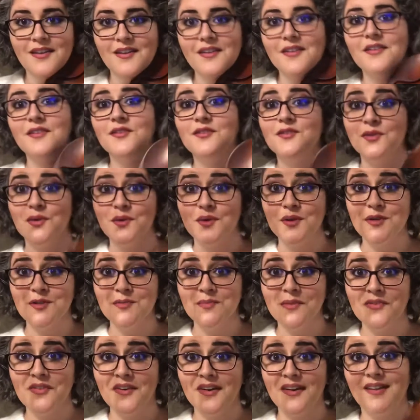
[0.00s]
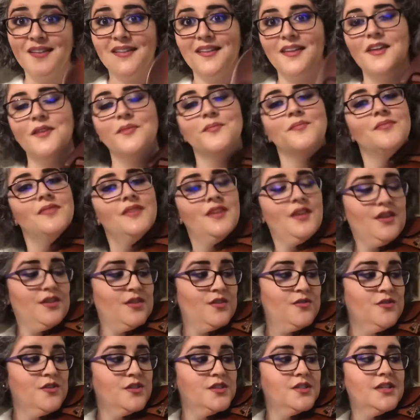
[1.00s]
So here's my violin.
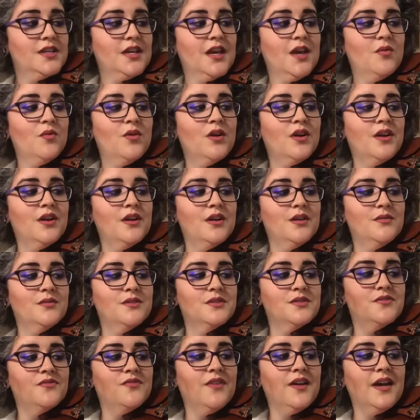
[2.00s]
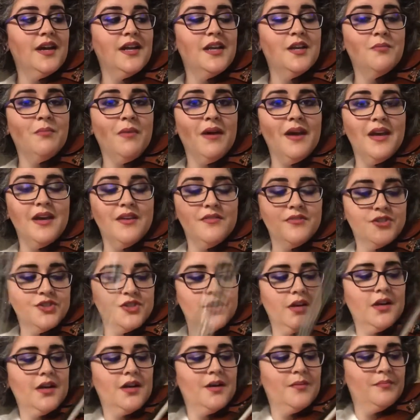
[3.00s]
First thing I want to do is find my F
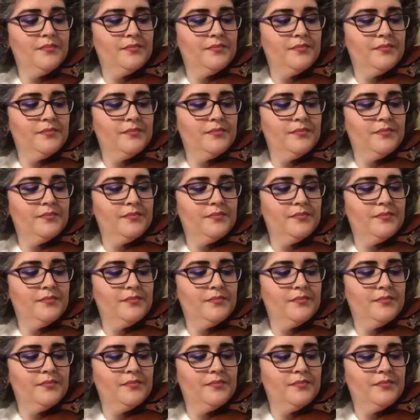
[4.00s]
sharp,